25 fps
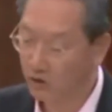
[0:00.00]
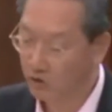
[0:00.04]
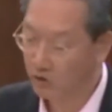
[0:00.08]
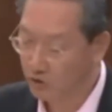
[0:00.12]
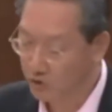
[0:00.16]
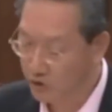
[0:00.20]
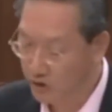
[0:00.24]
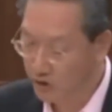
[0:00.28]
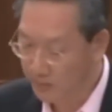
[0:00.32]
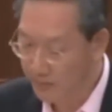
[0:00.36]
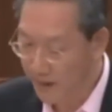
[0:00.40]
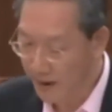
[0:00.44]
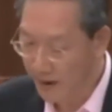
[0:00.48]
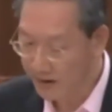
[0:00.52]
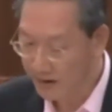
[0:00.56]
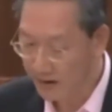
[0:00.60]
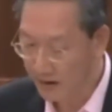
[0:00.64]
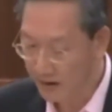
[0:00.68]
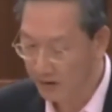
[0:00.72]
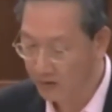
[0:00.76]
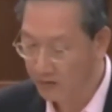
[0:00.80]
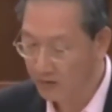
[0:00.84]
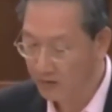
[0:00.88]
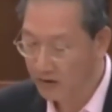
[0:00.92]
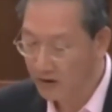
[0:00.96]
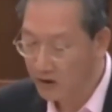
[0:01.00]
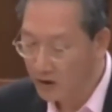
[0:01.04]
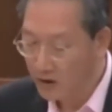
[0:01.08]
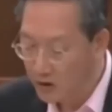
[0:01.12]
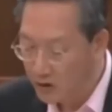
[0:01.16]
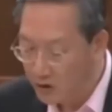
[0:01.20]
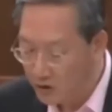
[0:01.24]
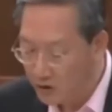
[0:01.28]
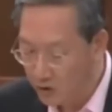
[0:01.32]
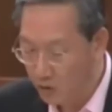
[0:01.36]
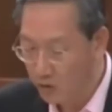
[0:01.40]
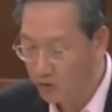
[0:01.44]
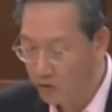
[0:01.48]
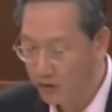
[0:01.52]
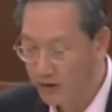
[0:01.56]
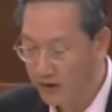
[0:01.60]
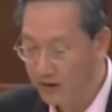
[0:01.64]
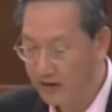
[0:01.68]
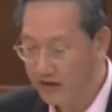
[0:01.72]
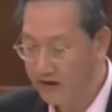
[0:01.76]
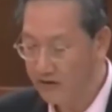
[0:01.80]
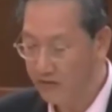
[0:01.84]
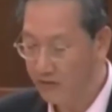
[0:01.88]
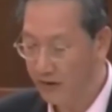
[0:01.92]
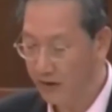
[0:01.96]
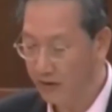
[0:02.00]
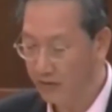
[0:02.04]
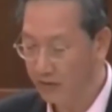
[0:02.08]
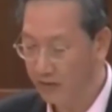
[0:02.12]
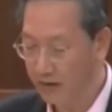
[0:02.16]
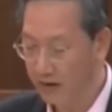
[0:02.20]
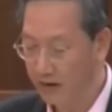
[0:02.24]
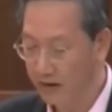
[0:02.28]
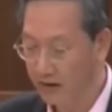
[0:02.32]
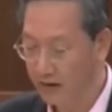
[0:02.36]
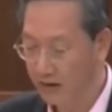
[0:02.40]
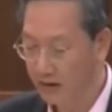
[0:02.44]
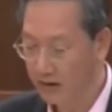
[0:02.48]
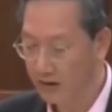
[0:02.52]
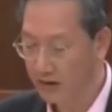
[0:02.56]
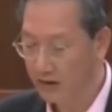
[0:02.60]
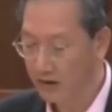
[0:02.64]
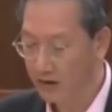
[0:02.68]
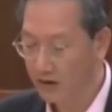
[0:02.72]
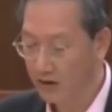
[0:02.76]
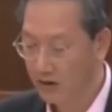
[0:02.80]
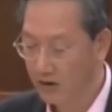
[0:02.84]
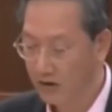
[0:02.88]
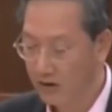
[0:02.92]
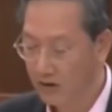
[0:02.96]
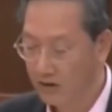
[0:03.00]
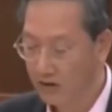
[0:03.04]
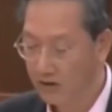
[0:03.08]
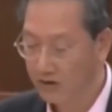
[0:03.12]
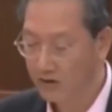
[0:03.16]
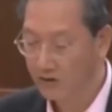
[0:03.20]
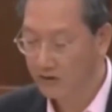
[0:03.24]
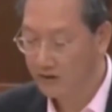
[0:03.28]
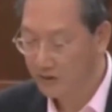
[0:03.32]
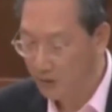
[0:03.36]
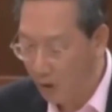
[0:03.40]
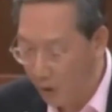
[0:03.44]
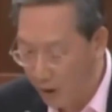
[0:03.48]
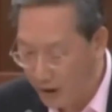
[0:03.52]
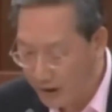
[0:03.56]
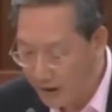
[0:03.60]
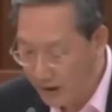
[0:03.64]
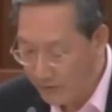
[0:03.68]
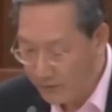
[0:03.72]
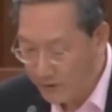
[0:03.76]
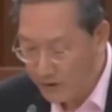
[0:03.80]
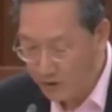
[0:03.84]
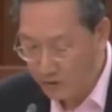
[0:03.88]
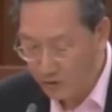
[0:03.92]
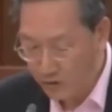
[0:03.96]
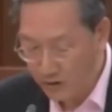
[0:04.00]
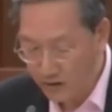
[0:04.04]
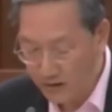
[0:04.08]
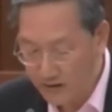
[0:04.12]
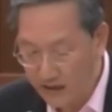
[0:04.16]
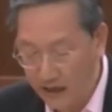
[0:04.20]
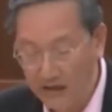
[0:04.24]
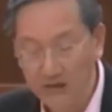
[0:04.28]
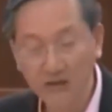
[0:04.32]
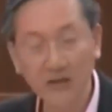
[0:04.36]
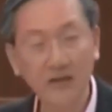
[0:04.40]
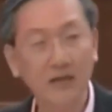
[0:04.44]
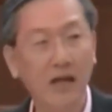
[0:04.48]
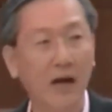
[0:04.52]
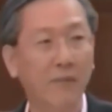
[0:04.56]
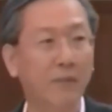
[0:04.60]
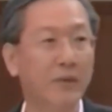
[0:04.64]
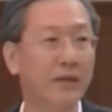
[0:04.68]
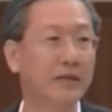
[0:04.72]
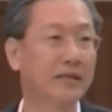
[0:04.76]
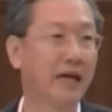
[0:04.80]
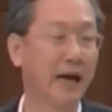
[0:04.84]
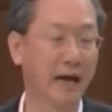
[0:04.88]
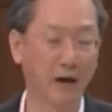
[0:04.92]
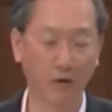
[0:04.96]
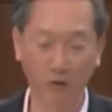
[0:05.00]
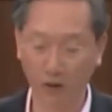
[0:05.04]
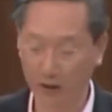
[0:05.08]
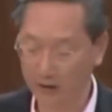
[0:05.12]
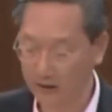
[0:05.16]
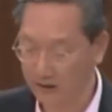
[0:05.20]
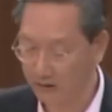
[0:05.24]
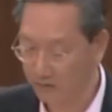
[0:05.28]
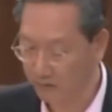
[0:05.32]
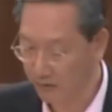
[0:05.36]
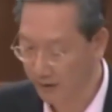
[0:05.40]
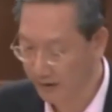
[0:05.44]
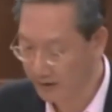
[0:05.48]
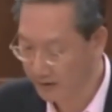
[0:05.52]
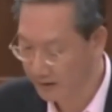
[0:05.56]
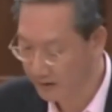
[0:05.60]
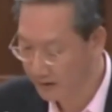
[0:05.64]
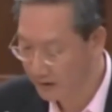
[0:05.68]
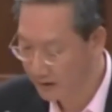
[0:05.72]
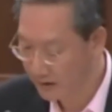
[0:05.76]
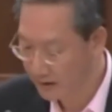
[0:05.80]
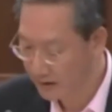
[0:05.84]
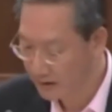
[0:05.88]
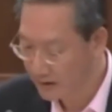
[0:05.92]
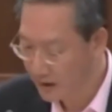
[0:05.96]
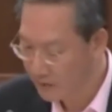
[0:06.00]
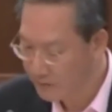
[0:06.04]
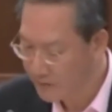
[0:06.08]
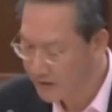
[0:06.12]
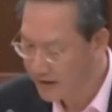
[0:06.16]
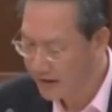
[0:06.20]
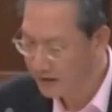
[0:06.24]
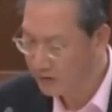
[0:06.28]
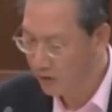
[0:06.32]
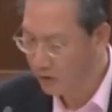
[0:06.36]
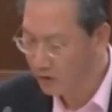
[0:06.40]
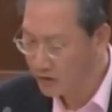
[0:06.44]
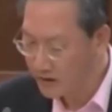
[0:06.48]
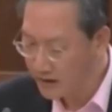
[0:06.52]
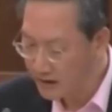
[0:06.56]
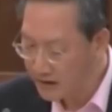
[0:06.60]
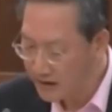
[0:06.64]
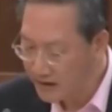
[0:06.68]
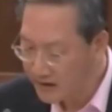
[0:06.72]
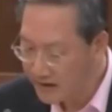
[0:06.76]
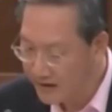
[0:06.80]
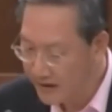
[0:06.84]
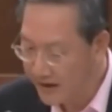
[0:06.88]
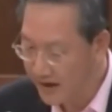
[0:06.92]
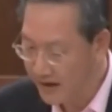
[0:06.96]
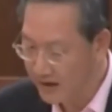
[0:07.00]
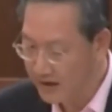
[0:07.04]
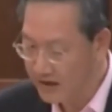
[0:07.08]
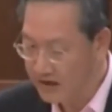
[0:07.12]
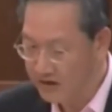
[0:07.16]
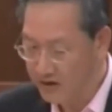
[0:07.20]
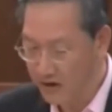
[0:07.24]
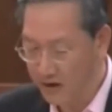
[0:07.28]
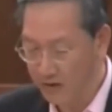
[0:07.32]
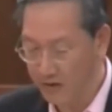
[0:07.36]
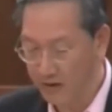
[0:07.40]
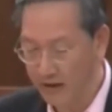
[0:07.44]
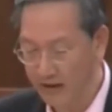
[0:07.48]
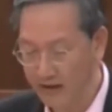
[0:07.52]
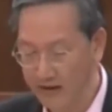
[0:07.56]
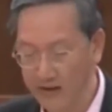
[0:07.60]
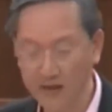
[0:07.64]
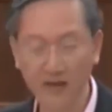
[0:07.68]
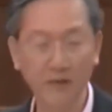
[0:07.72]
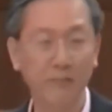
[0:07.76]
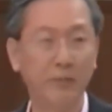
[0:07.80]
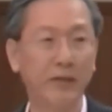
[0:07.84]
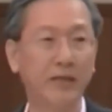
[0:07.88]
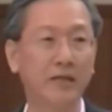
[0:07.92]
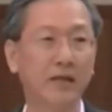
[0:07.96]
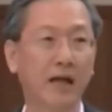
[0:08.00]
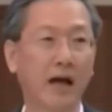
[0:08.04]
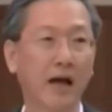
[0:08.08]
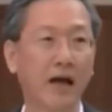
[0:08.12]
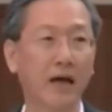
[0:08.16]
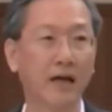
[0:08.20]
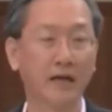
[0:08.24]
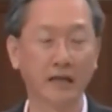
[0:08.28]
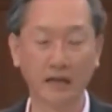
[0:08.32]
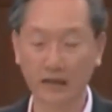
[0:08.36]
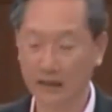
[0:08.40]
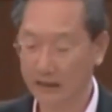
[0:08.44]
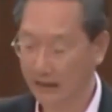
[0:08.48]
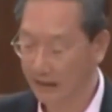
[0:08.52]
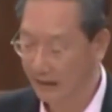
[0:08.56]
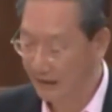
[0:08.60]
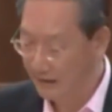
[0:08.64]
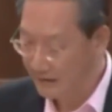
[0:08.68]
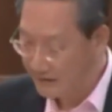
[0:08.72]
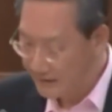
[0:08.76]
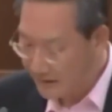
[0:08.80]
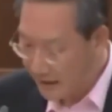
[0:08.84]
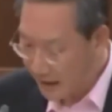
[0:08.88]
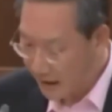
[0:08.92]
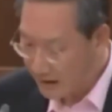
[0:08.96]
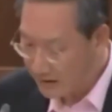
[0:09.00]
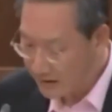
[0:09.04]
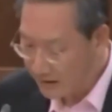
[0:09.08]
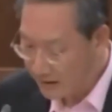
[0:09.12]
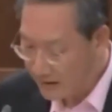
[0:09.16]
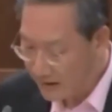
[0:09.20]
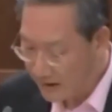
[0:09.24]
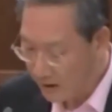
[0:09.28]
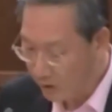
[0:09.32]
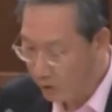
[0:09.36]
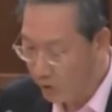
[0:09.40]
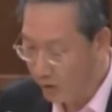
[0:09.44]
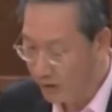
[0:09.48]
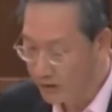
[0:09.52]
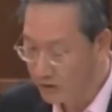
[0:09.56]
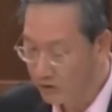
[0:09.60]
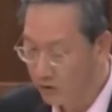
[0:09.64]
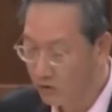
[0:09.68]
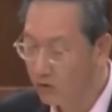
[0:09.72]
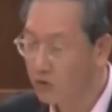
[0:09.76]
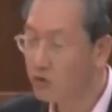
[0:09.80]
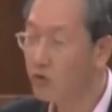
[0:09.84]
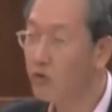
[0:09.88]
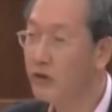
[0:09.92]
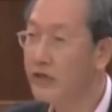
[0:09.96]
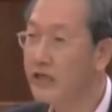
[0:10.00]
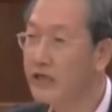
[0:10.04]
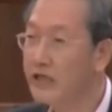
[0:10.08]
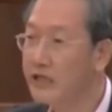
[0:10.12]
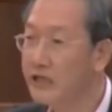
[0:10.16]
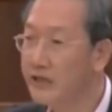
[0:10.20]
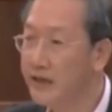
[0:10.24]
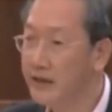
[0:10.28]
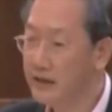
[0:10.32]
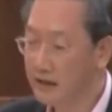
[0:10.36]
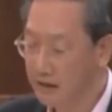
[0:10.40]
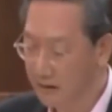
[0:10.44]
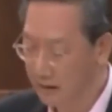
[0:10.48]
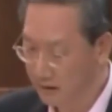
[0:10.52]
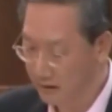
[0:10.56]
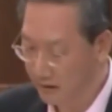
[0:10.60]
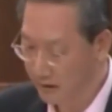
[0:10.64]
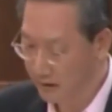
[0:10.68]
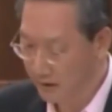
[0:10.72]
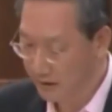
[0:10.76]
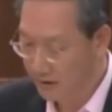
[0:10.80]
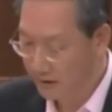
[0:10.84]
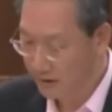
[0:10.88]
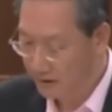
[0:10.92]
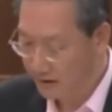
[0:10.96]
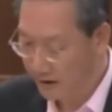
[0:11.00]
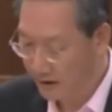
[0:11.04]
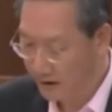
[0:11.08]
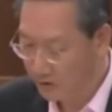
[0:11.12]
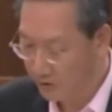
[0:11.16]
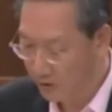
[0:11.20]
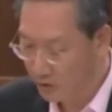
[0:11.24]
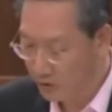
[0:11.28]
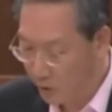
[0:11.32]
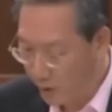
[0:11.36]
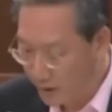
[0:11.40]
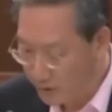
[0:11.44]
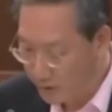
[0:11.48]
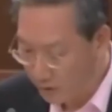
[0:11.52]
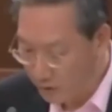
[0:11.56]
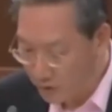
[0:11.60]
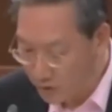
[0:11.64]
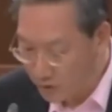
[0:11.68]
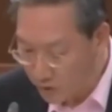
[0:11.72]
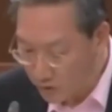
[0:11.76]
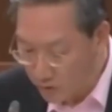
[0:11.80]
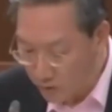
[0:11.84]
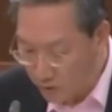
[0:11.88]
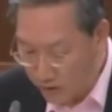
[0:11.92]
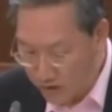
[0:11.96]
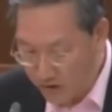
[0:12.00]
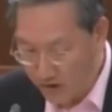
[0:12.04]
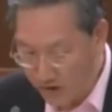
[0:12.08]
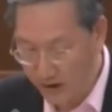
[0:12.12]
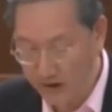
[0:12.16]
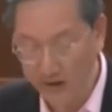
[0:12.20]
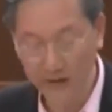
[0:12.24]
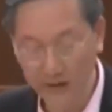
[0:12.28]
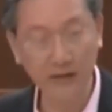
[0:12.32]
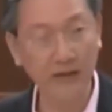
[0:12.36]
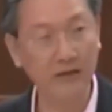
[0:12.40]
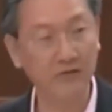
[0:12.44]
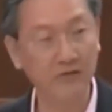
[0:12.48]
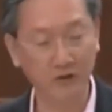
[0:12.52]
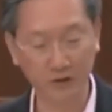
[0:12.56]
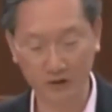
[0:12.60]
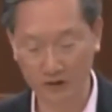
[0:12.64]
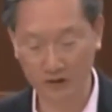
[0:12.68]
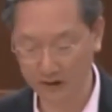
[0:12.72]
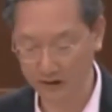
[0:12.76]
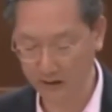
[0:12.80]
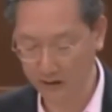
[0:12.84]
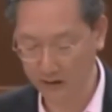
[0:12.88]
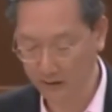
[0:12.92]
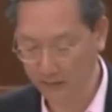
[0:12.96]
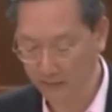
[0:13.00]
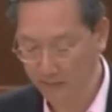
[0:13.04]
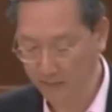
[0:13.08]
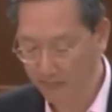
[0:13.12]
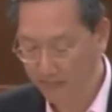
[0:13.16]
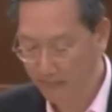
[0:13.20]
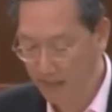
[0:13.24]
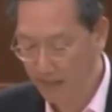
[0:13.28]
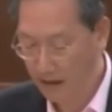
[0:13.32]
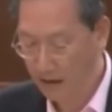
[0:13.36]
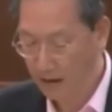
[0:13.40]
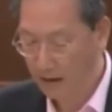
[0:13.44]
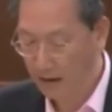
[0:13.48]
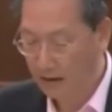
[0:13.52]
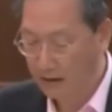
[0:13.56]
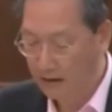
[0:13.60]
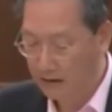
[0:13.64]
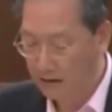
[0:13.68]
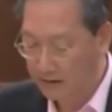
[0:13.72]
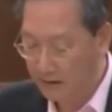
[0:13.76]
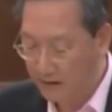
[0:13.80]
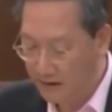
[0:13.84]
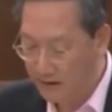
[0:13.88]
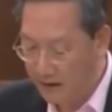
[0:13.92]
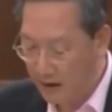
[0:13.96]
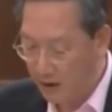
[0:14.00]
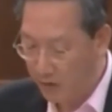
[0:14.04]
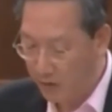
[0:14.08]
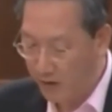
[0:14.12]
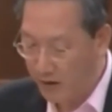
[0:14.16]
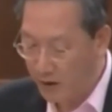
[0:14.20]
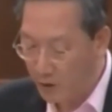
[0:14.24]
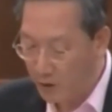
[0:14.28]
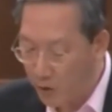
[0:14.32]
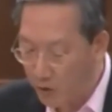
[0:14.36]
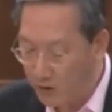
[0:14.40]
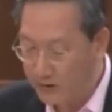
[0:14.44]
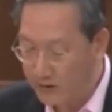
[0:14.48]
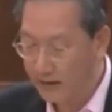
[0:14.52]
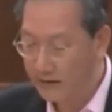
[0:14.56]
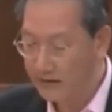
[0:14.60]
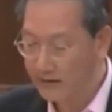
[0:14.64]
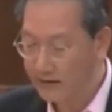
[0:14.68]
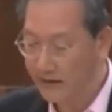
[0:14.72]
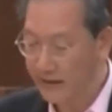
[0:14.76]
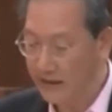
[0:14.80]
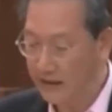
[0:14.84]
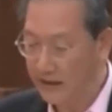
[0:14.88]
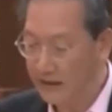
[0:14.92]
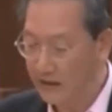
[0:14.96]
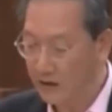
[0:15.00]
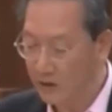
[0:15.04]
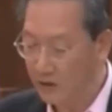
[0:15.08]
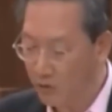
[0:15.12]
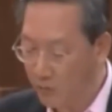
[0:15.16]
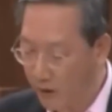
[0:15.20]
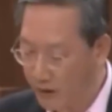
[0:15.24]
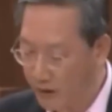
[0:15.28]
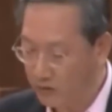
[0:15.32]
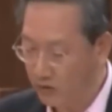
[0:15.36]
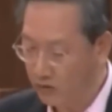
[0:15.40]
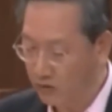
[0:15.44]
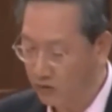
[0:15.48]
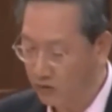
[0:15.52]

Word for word: uh, last December, they hold their first concert uh, besides showcasing their talent, they also use, use this platform to deepen the audience understanding of sheng, this traditional instrument.